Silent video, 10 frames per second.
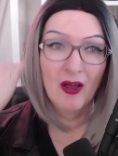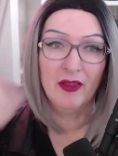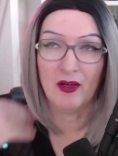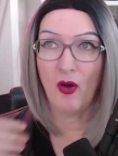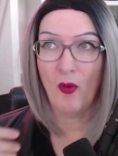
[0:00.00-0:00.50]

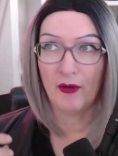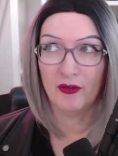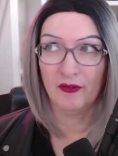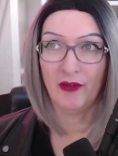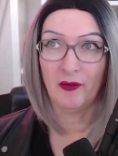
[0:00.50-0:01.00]
Like, oh, I should
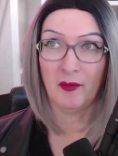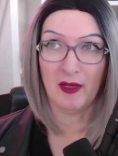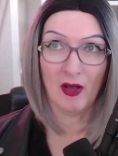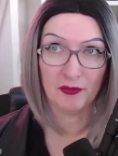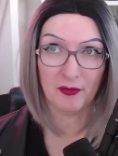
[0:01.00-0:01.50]
have done something
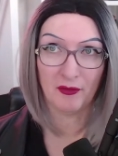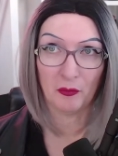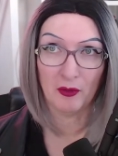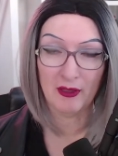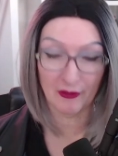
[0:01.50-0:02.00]
else for this
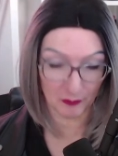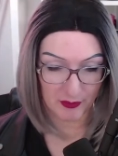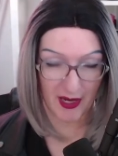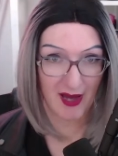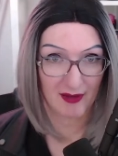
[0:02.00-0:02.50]
release. Well,
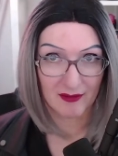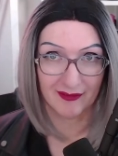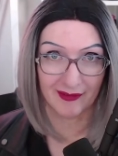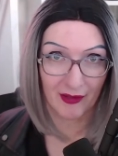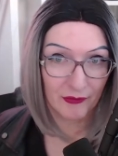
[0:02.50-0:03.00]
you can't because
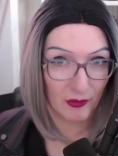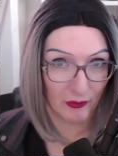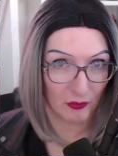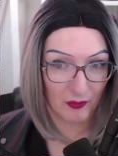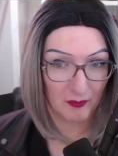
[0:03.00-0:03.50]
the Kickstarter is
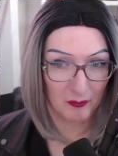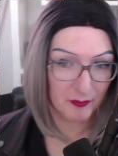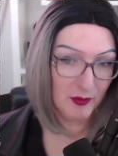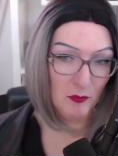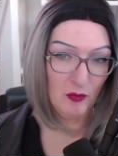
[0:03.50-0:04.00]
over.
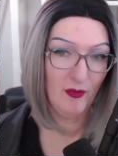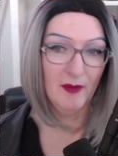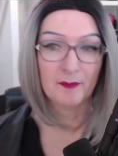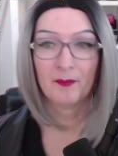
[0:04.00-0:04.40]
And you move on.